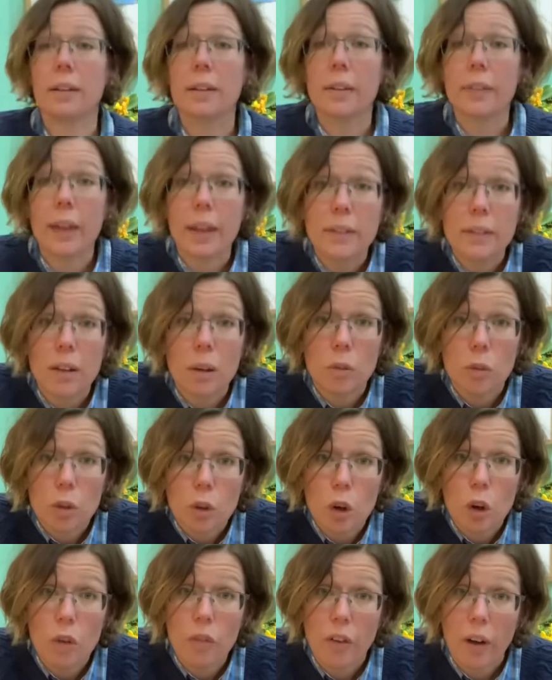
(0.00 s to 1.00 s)
and that's going to
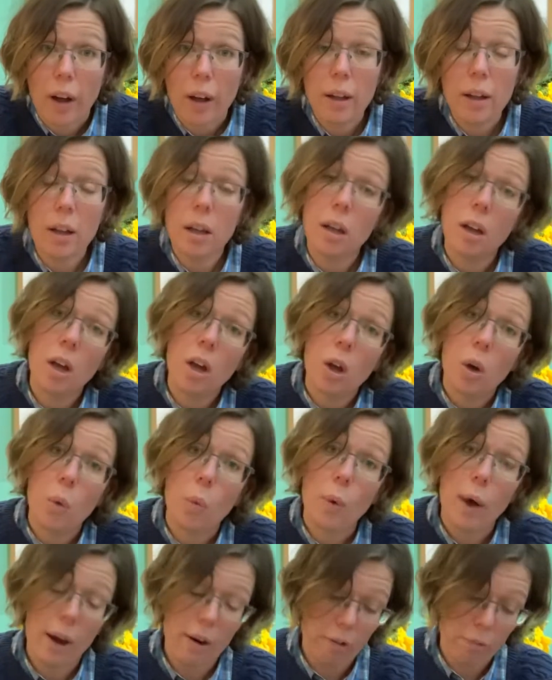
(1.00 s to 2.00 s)
cover
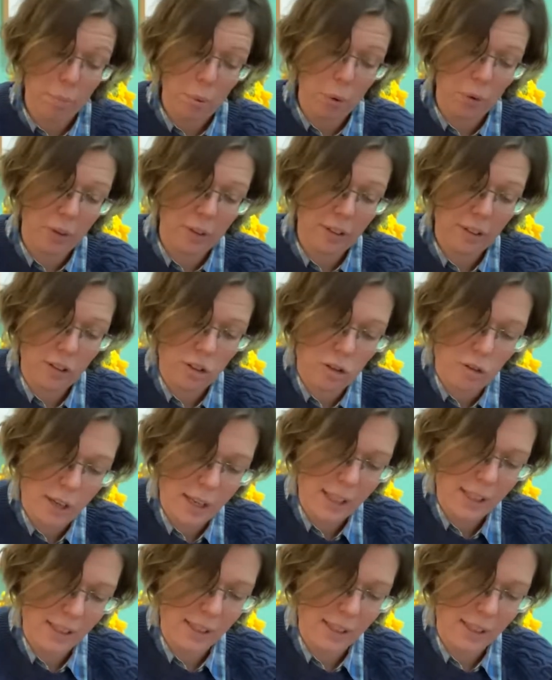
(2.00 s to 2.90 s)
where I put this string.